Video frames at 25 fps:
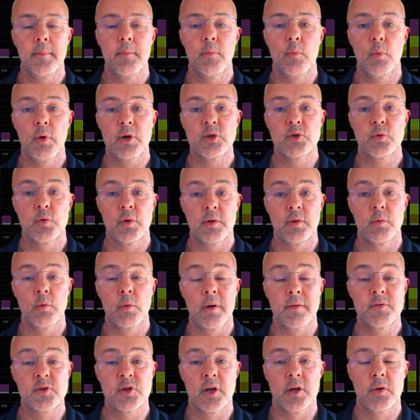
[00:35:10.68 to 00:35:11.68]
which
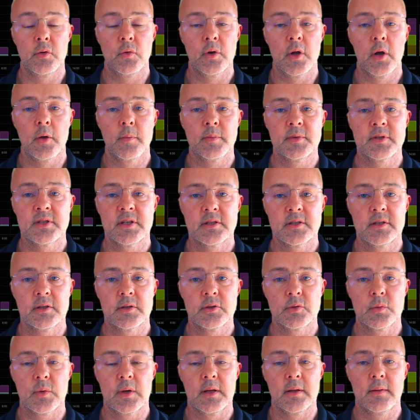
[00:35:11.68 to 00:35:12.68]
we've shown you in Home Assistant
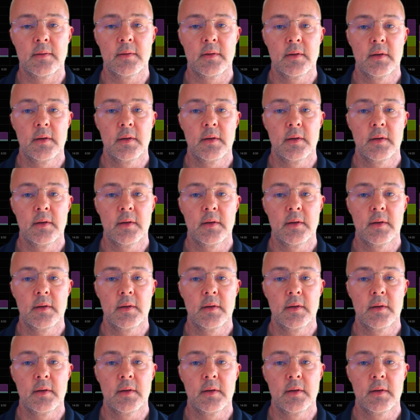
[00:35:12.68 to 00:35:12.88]
as well.